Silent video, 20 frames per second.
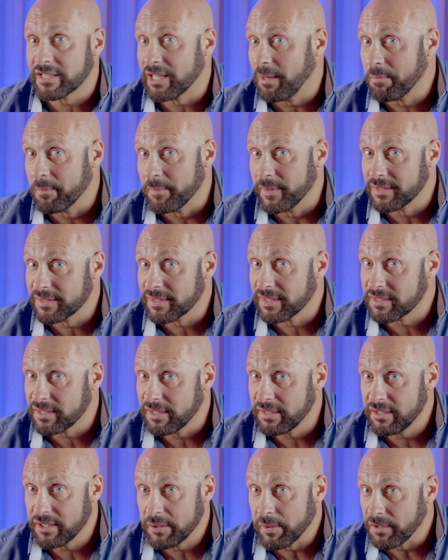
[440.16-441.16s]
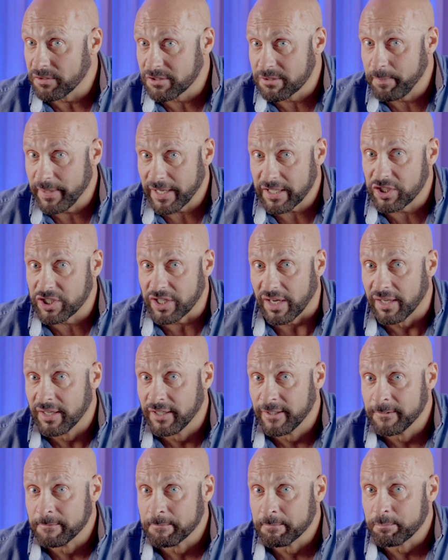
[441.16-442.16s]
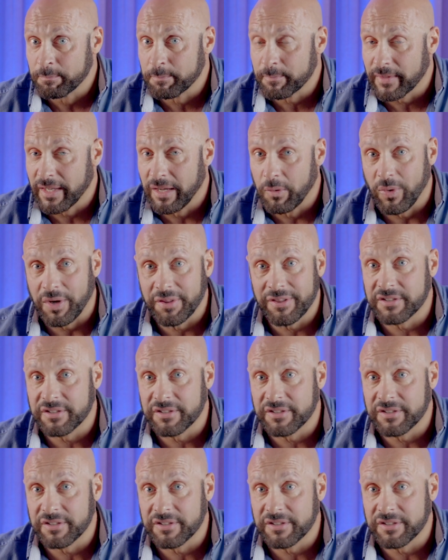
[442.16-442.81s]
supplements, it's a nuanced picture. And while